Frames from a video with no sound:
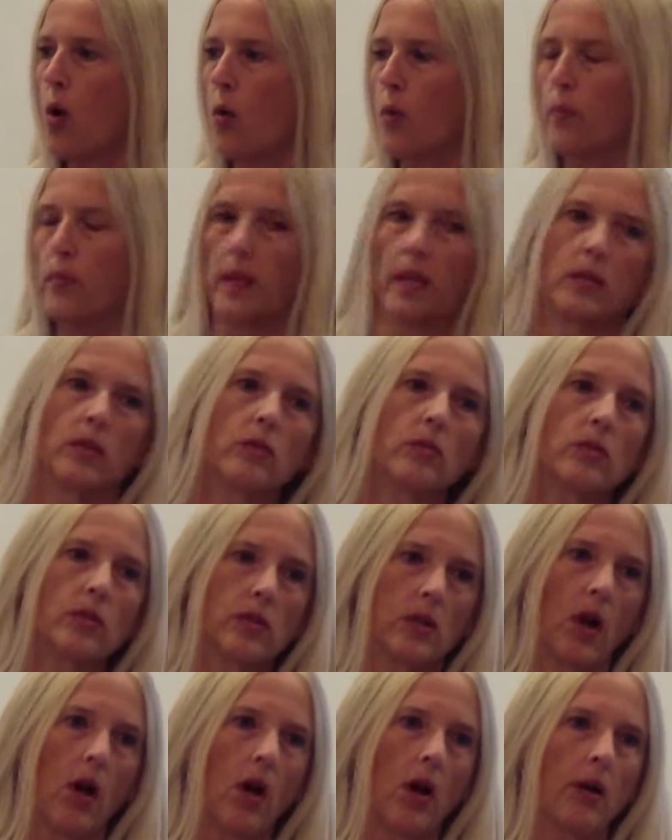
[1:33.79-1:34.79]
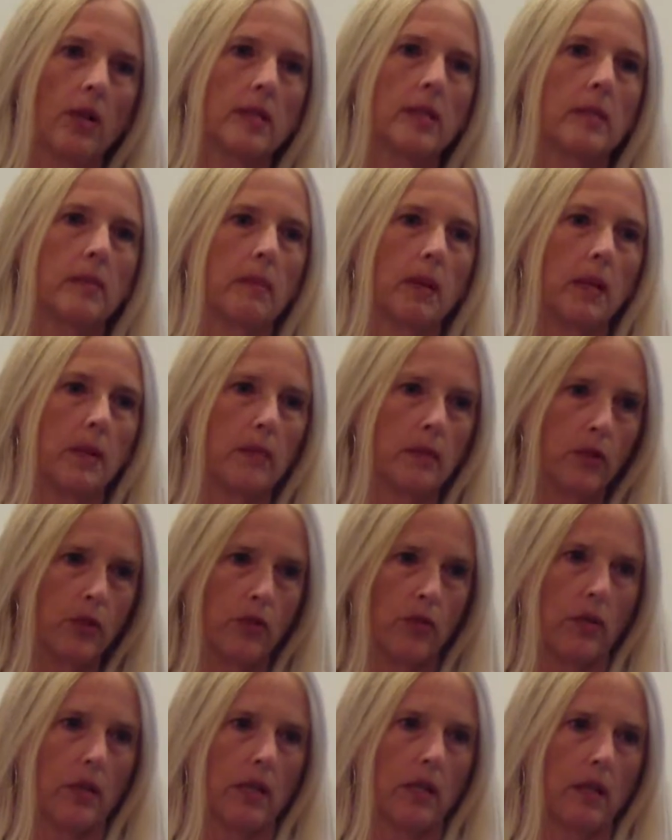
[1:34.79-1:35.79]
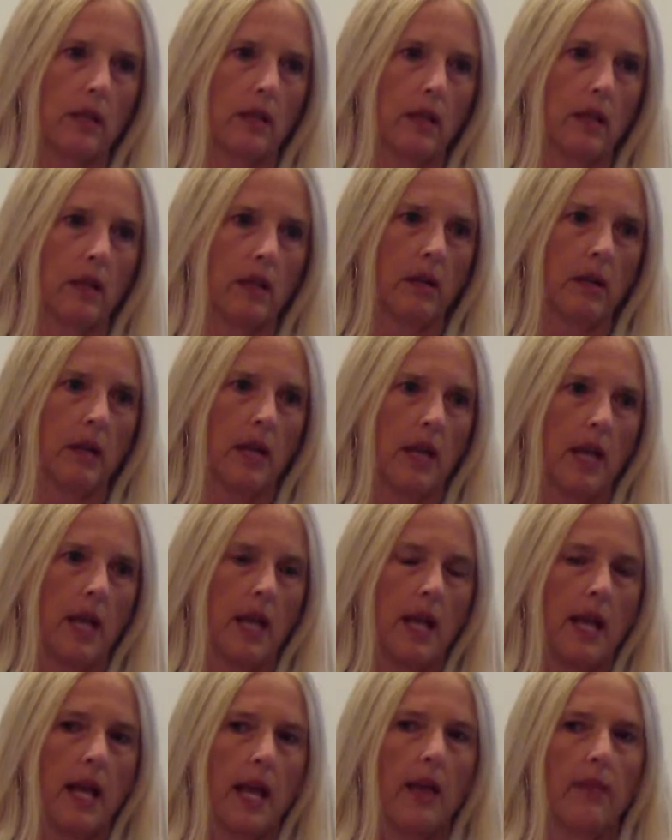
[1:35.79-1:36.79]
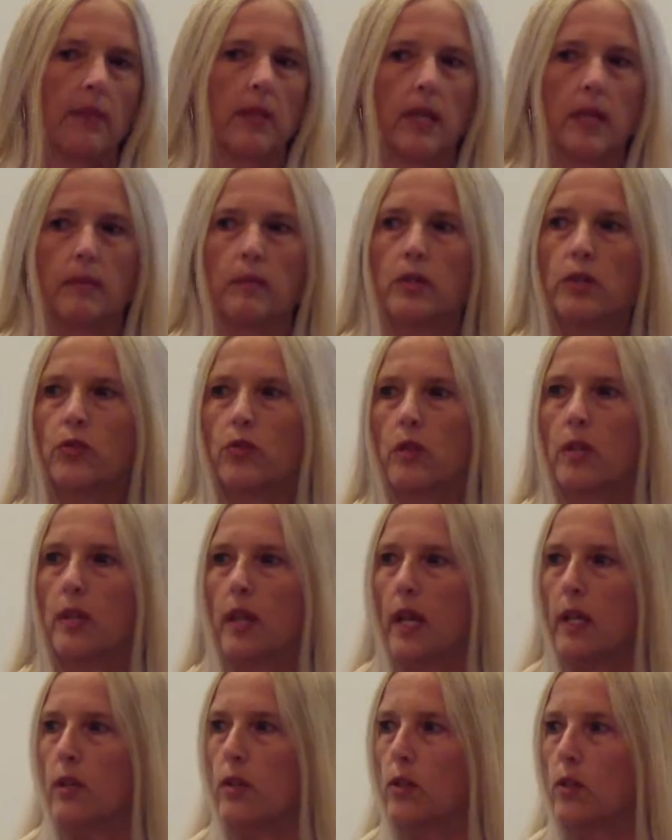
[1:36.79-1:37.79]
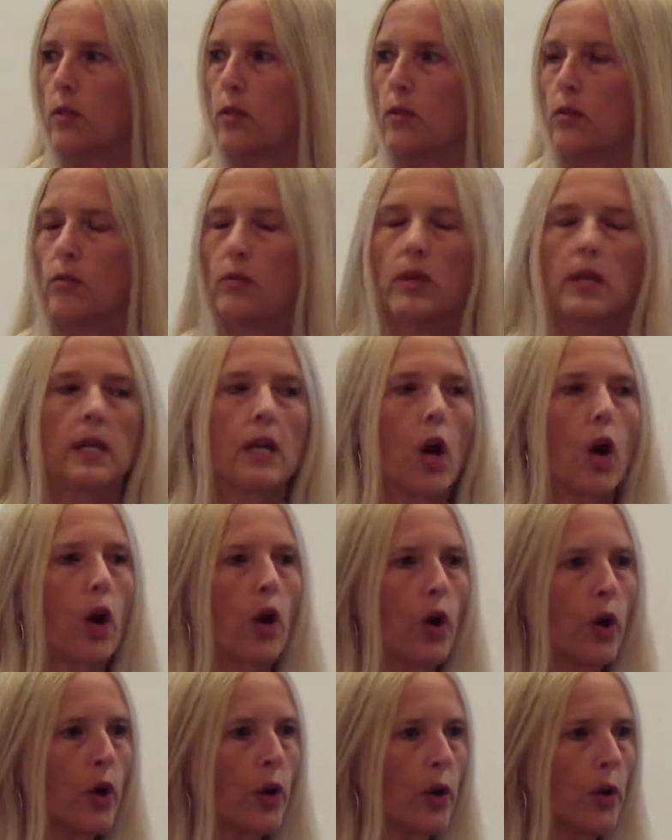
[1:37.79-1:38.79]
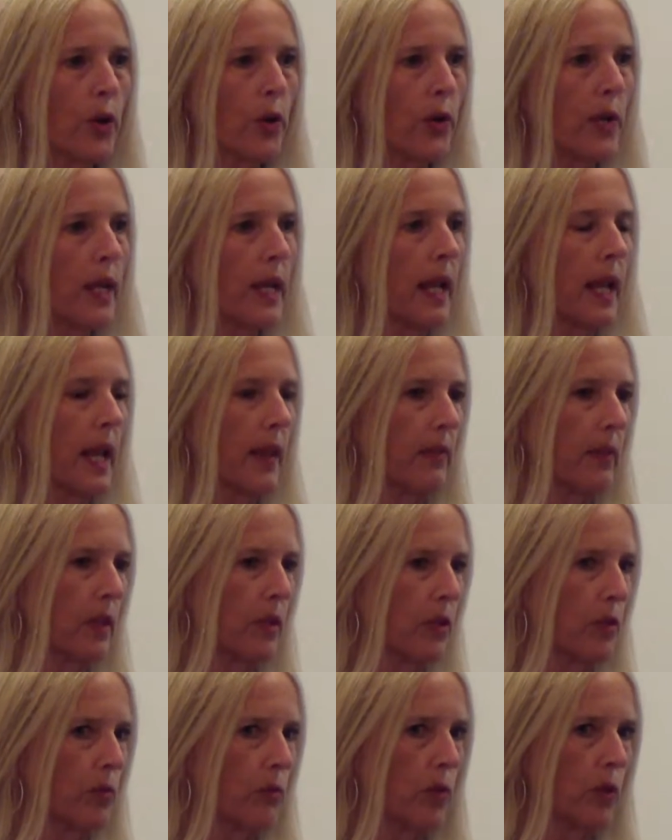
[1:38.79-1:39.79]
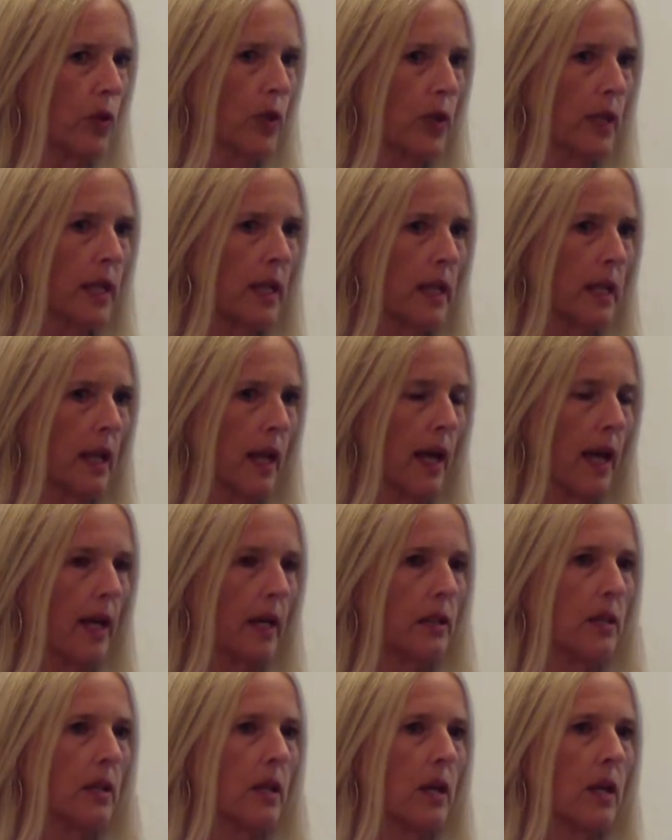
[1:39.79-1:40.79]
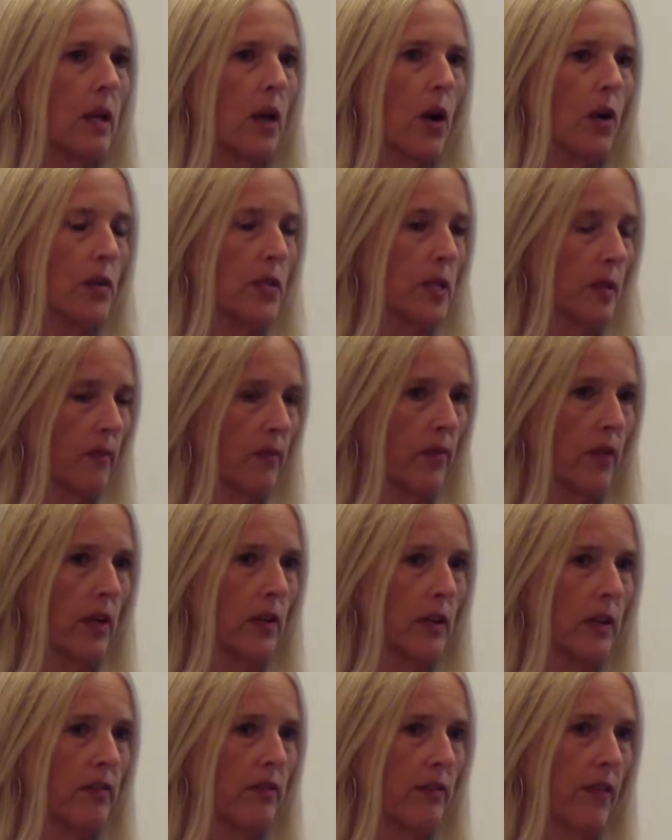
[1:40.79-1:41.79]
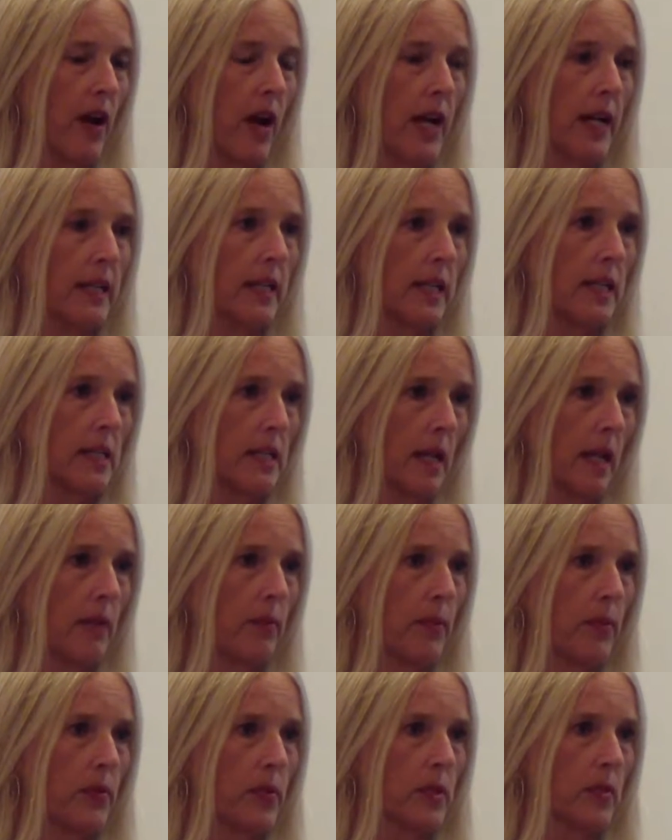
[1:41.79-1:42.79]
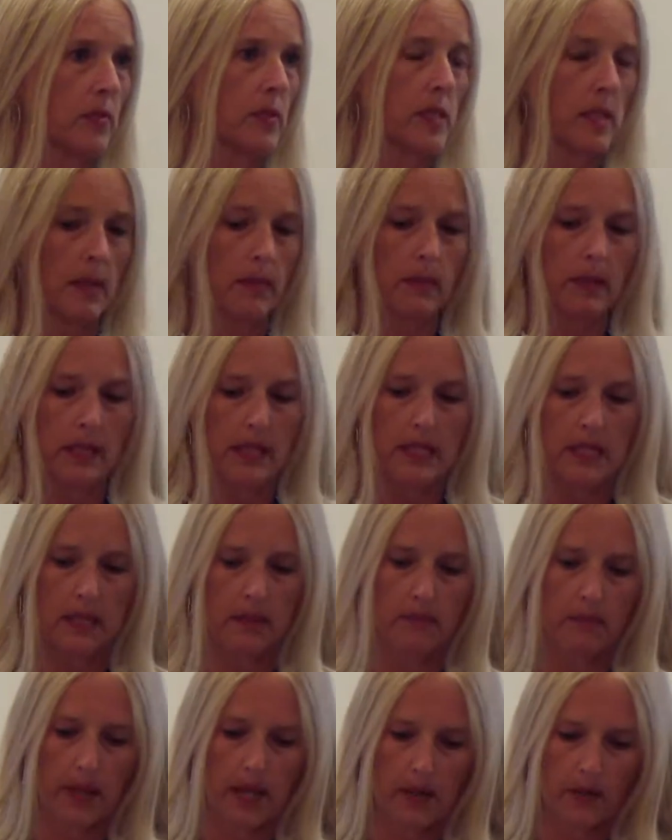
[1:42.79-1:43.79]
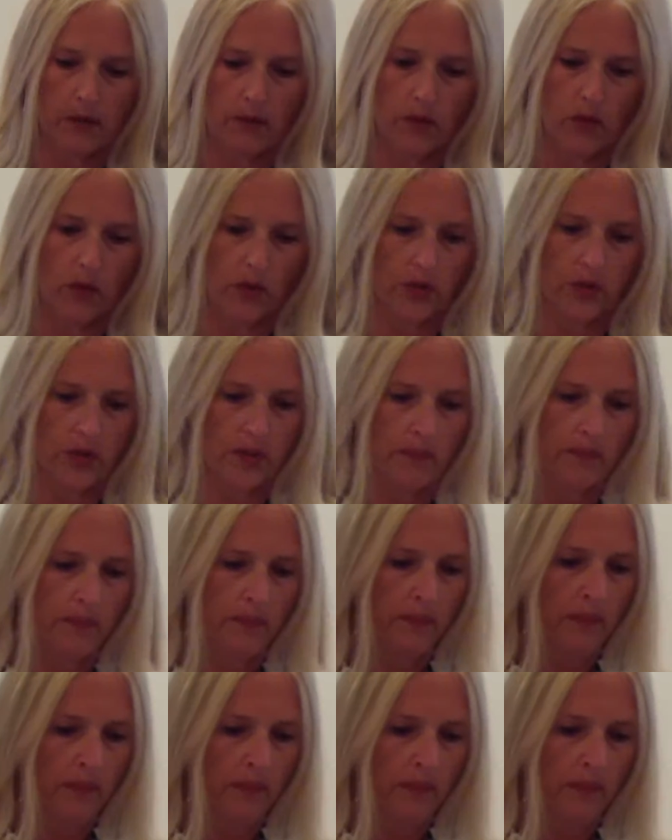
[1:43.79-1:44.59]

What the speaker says: hope that you saw some imagery in there. And the imagery that you heard and that you were looking at are some very fine examples of similes and metaphors.